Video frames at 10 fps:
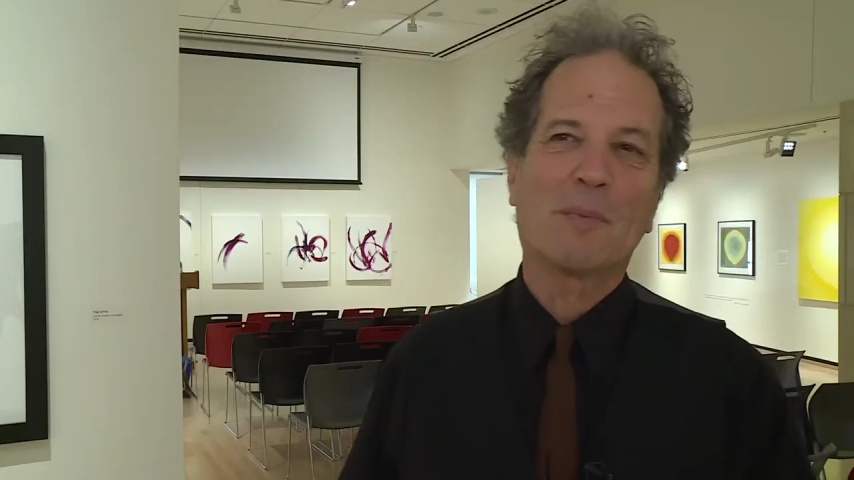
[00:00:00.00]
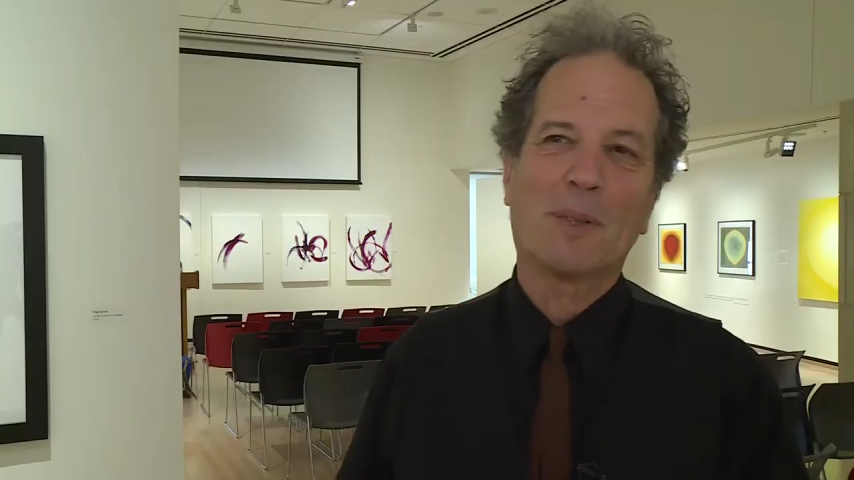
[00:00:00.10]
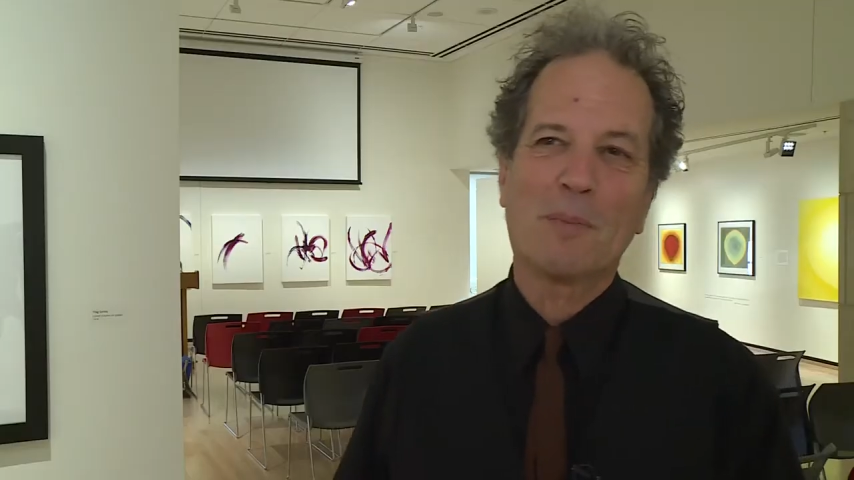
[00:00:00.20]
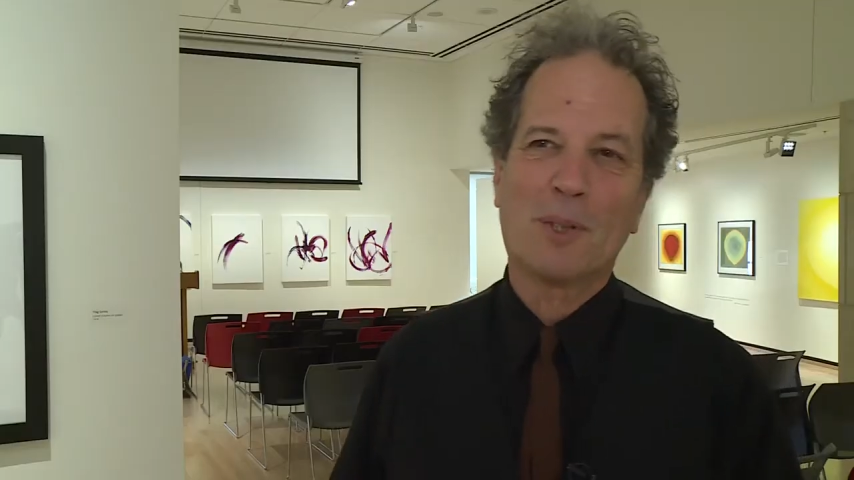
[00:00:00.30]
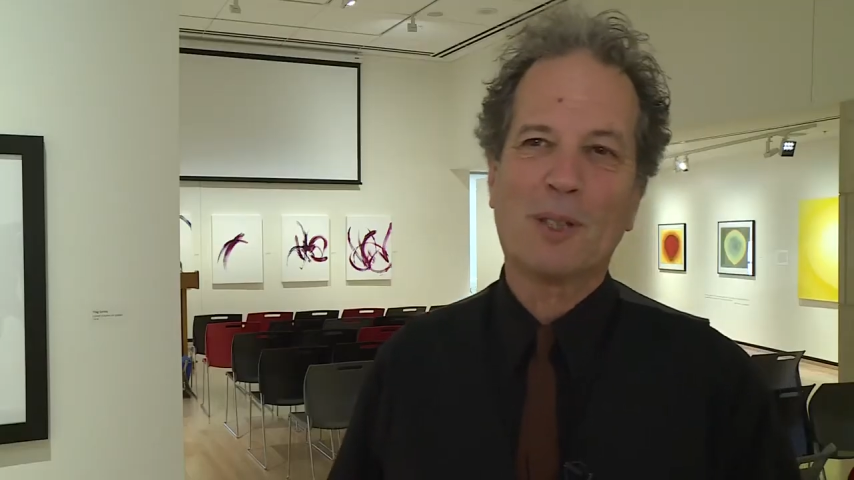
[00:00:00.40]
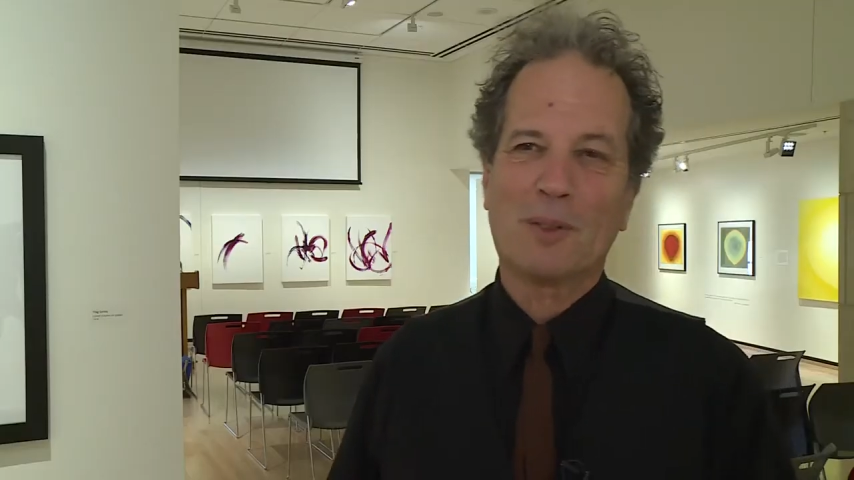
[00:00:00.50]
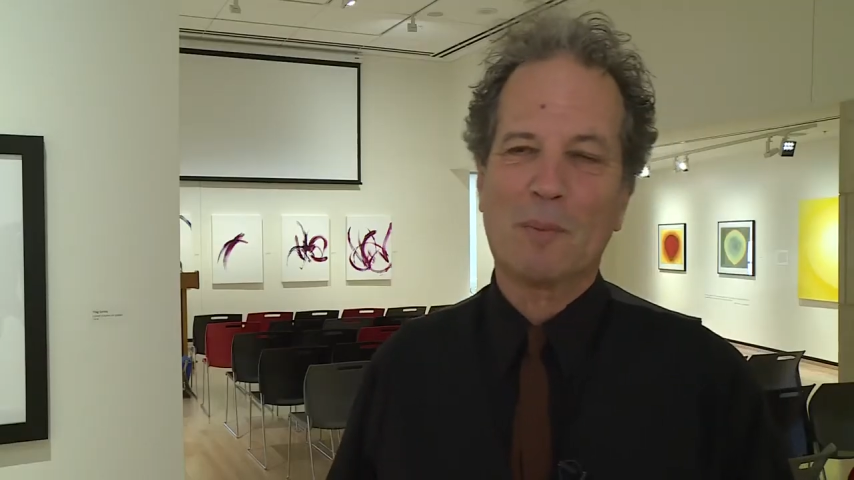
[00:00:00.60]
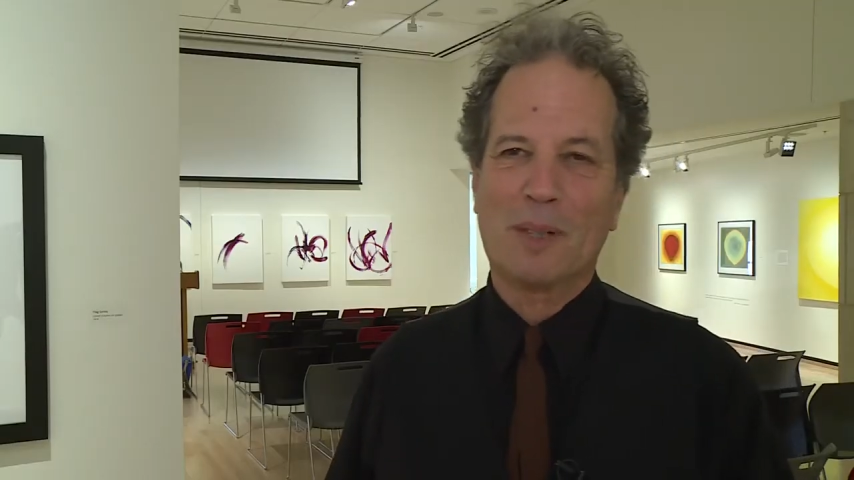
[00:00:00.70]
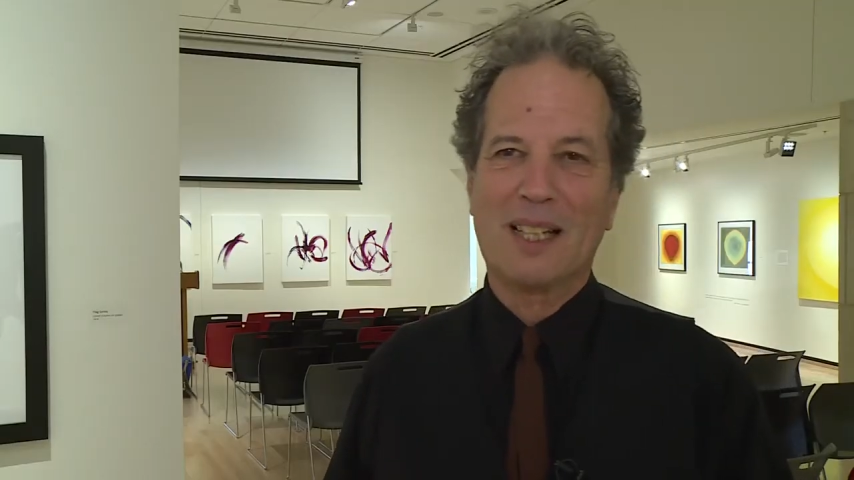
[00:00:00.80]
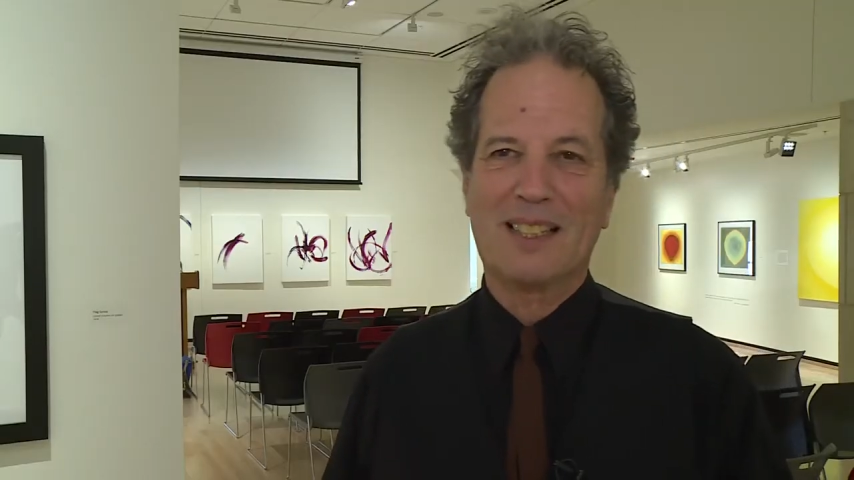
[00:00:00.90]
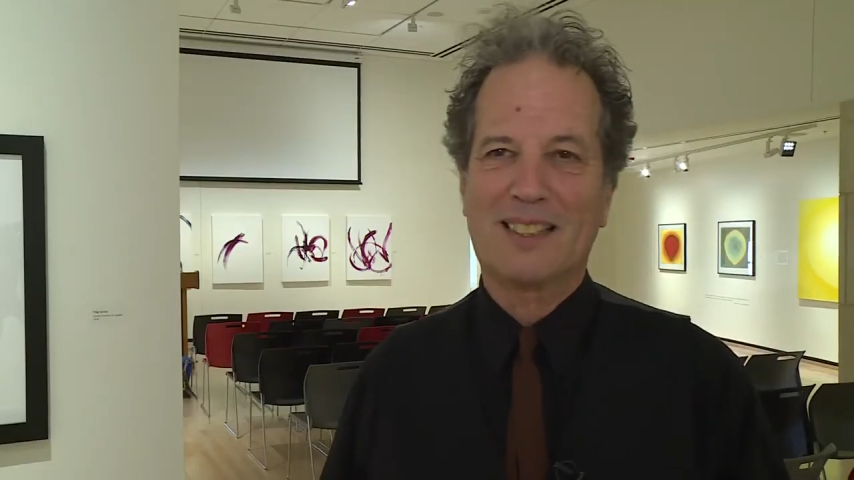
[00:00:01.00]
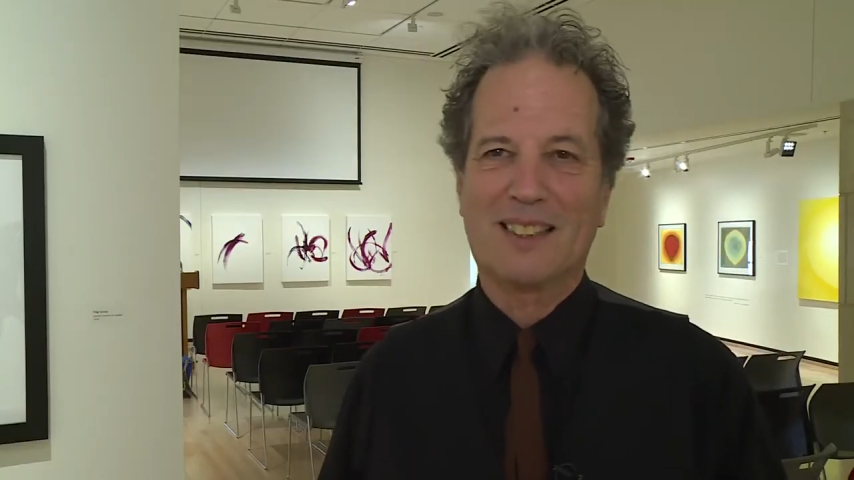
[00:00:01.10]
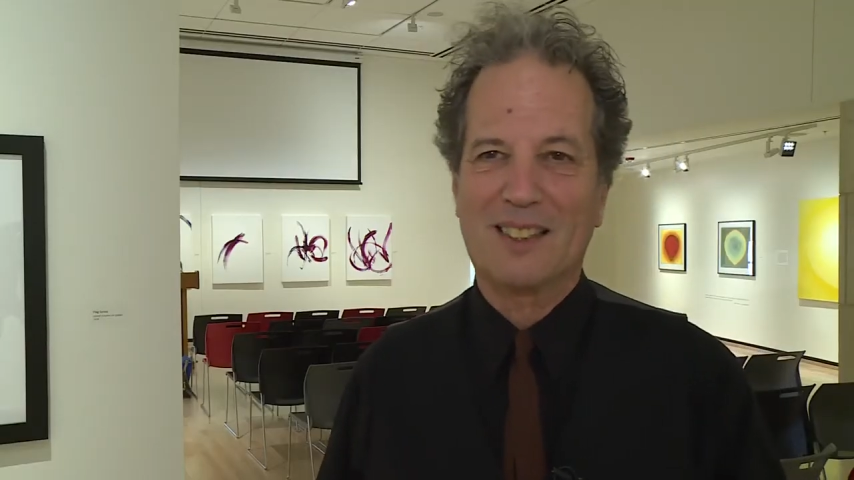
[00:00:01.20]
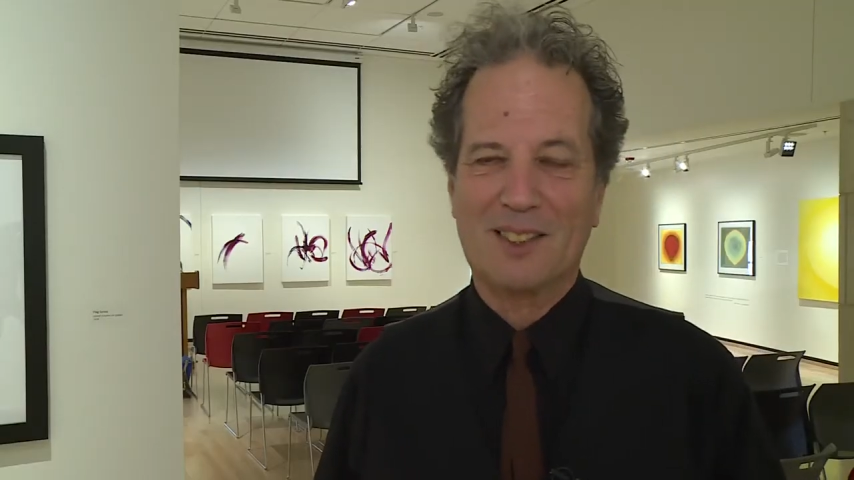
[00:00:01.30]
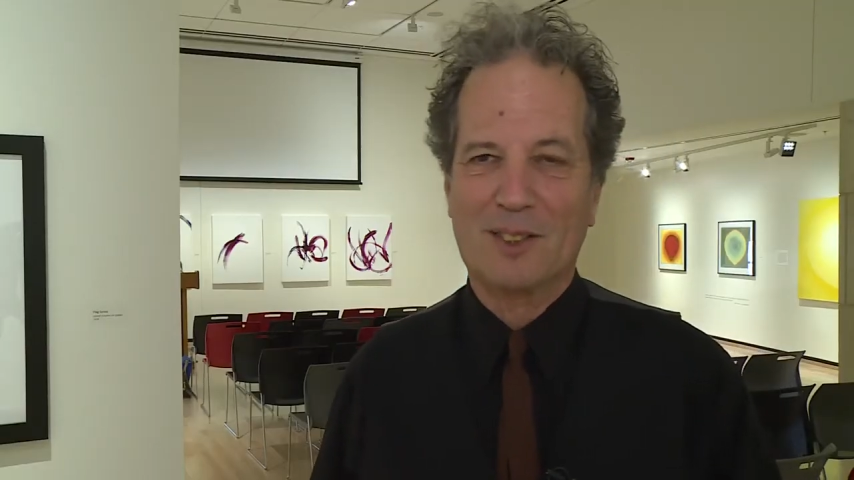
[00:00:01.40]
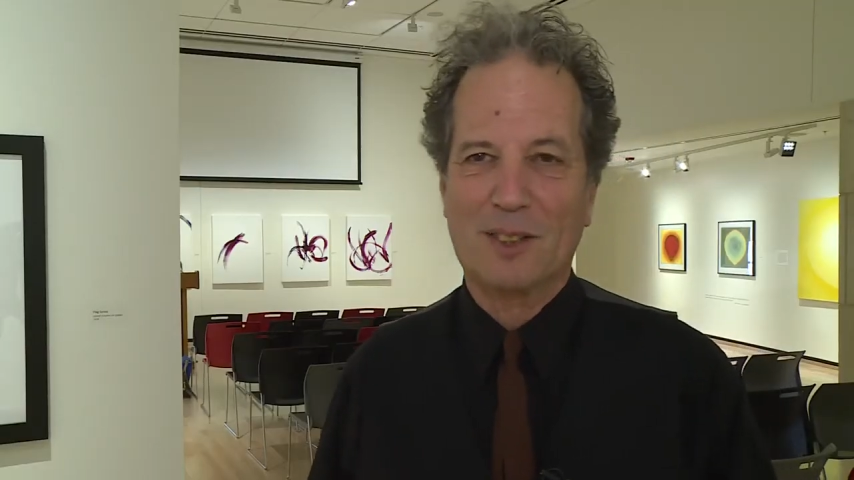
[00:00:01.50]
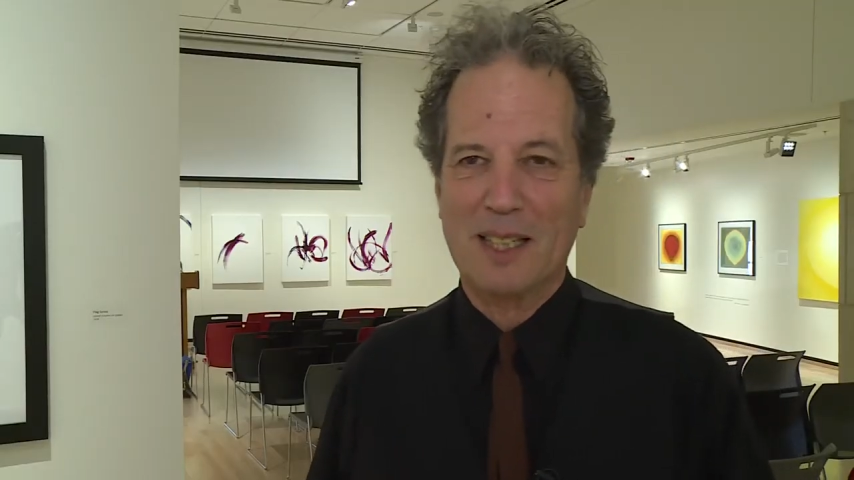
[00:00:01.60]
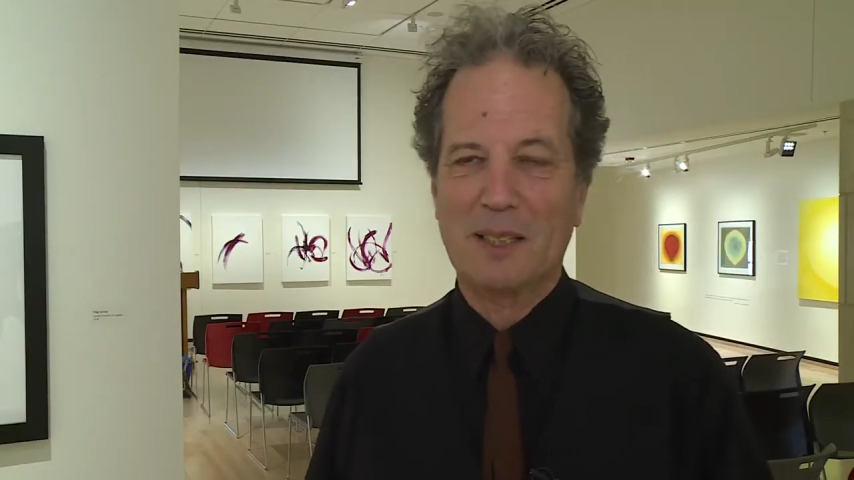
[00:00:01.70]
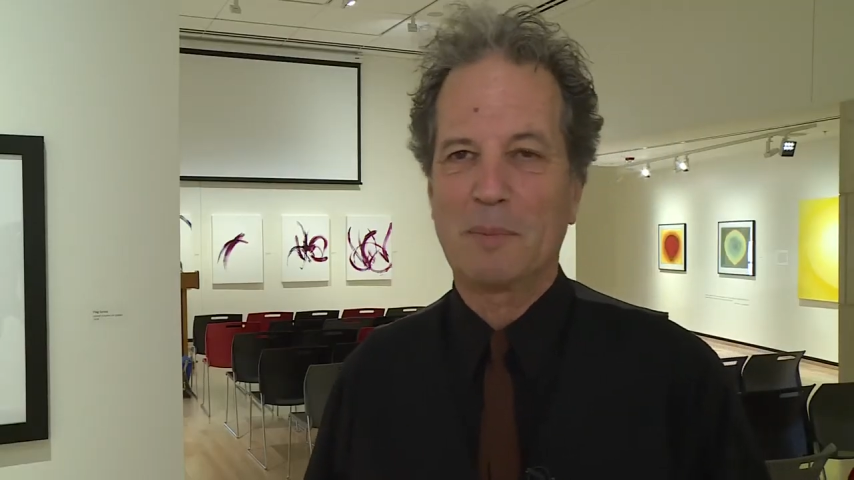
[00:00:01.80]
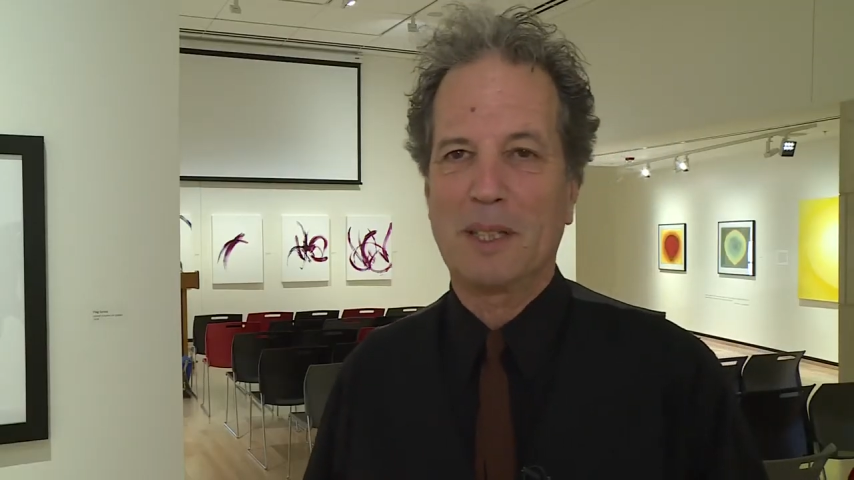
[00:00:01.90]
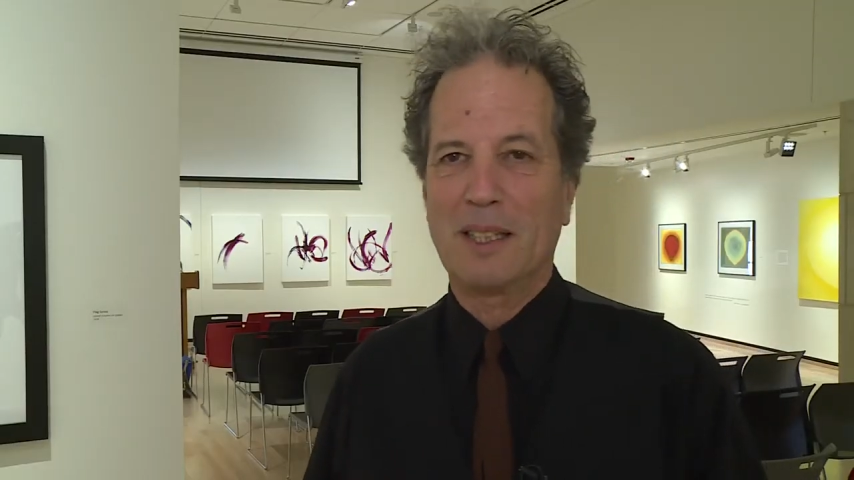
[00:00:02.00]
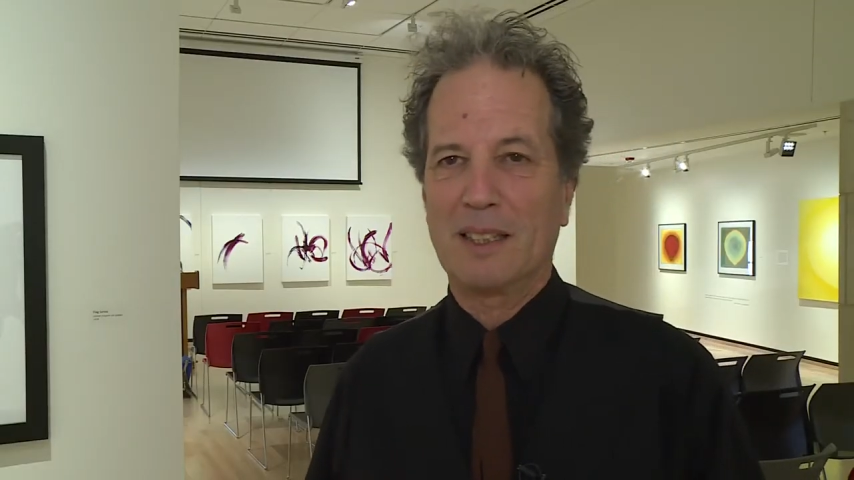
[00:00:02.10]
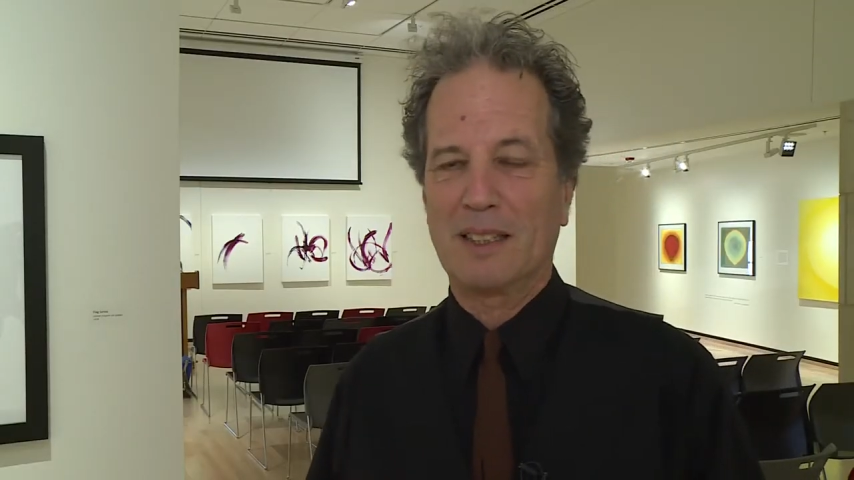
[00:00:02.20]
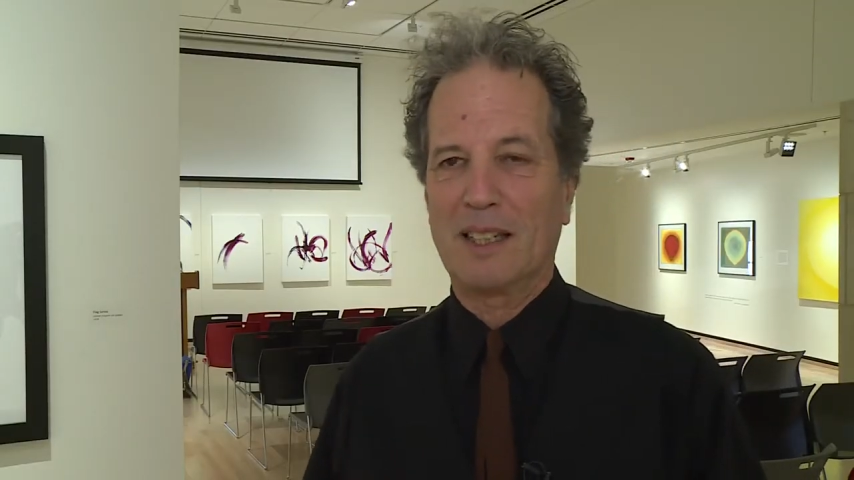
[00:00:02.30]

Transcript: a beautiful place, and it's great to be here,